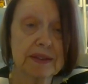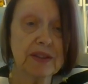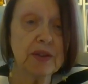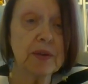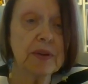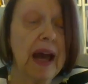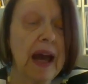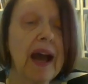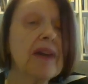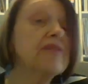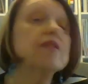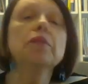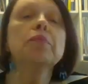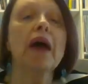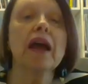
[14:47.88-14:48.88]
You don't
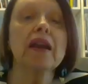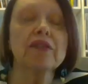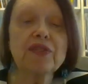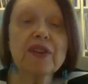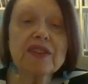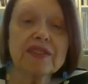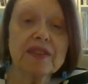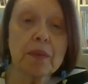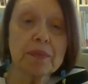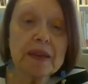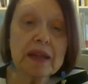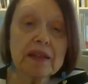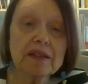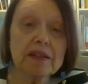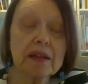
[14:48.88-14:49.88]
have to manifest
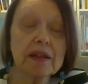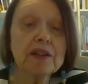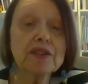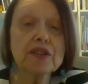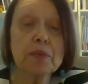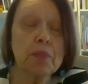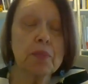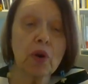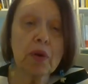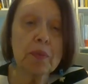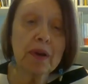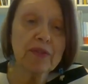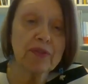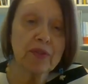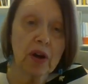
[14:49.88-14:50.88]
something tomorrow
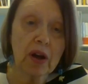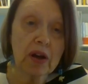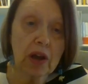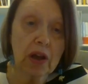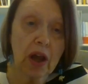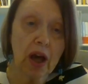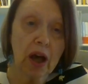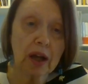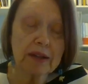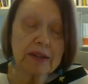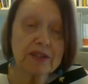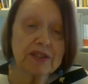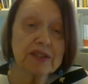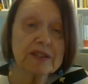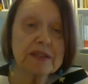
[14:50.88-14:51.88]
by 4 o'clock.
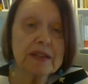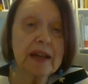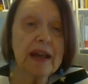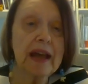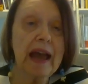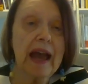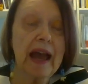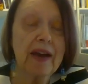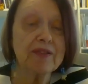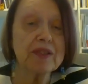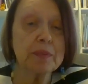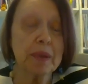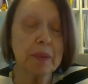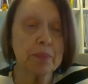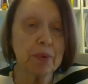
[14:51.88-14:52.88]
You just have
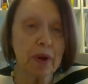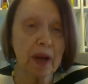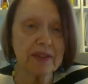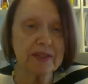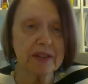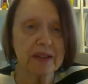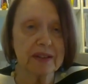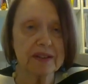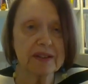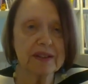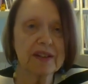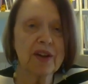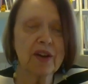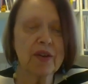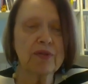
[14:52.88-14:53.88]
to be present
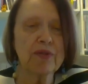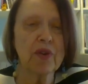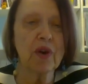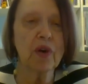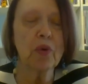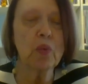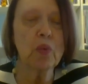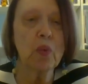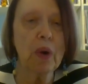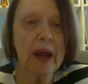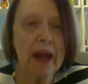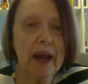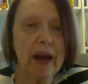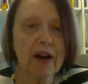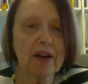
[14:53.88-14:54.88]
for
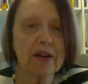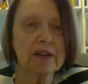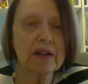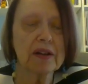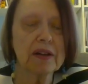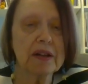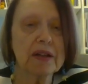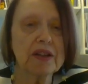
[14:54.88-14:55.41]
where